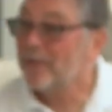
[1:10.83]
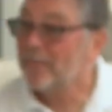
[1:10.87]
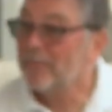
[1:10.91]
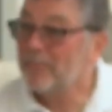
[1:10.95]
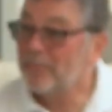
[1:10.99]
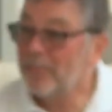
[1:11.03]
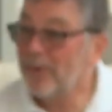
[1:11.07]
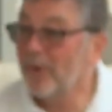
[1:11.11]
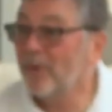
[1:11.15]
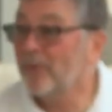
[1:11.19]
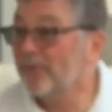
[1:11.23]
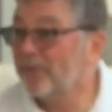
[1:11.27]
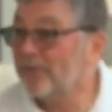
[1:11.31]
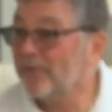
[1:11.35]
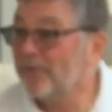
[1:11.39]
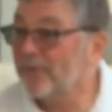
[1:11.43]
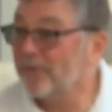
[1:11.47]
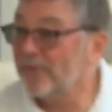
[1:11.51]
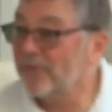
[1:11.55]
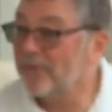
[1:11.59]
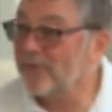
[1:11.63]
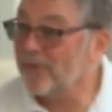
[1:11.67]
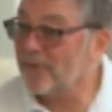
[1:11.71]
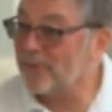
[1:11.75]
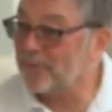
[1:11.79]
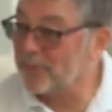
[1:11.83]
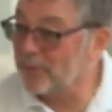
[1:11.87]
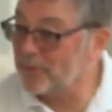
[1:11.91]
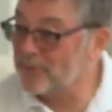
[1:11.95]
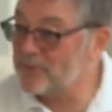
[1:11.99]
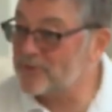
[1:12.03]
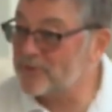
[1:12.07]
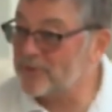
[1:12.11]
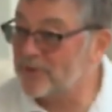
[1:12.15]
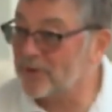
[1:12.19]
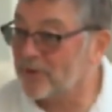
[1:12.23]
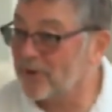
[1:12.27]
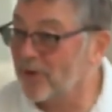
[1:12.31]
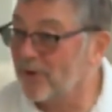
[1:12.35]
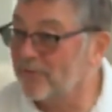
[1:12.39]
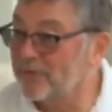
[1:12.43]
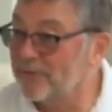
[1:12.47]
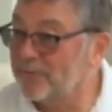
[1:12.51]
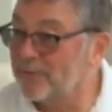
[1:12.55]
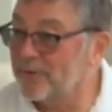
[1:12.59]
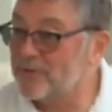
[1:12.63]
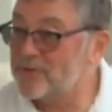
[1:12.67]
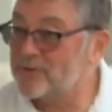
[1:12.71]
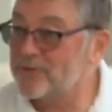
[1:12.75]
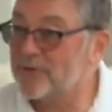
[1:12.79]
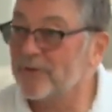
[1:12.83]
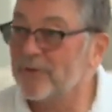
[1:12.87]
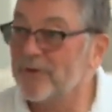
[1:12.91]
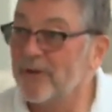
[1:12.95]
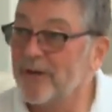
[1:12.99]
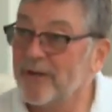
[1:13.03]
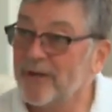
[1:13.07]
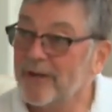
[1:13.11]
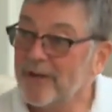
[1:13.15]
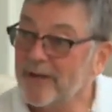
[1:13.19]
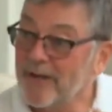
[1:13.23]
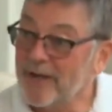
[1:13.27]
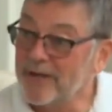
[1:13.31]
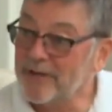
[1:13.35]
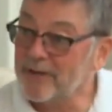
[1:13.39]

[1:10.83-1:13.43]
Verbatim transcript: has now made vaccine advocacy his life's